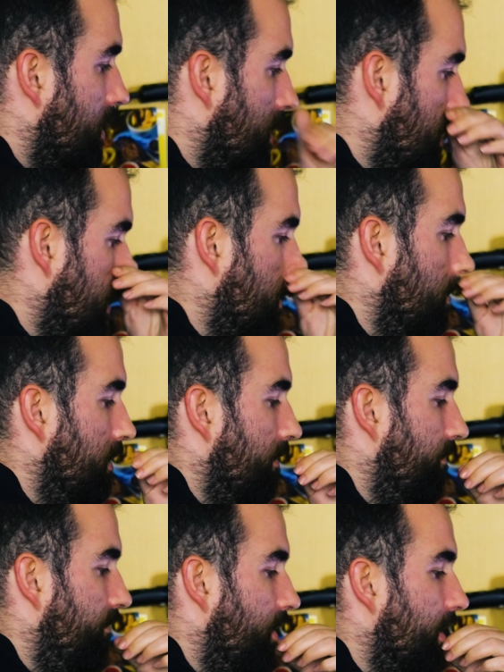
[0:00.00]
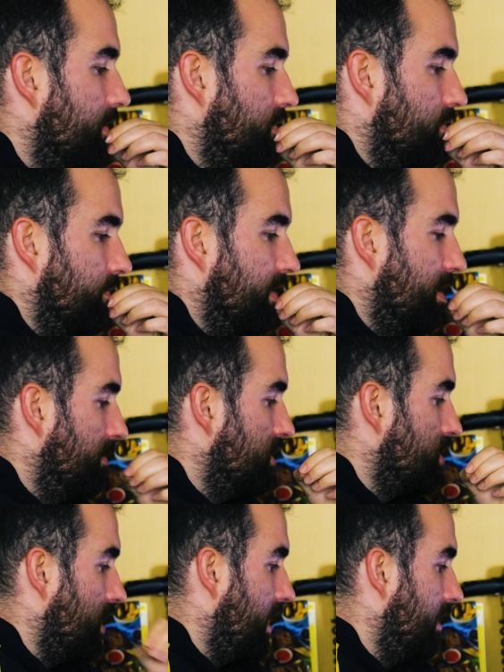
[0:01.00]
click on the final
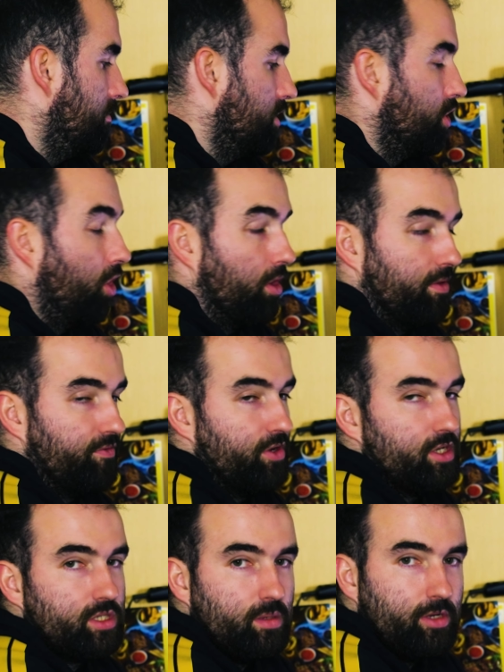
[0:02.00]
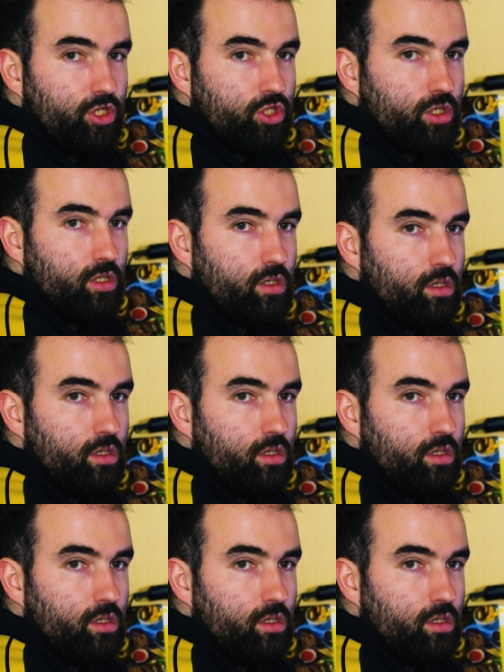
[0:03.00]
image again, but not the first image.